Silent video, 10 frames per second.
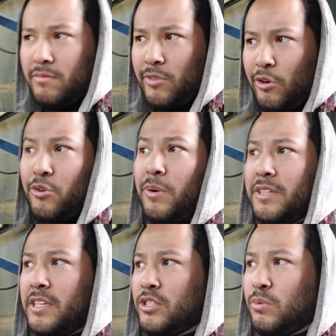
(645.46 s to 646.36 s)
third
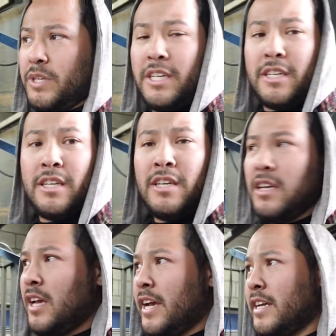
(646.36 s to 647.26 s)
one this week
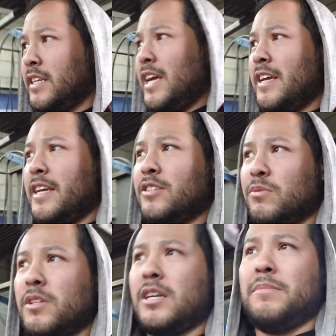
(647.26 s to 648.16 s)
and dang, it's
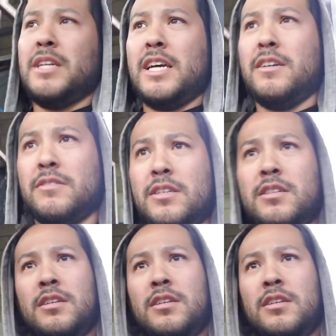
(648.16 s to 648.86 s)
really coming down.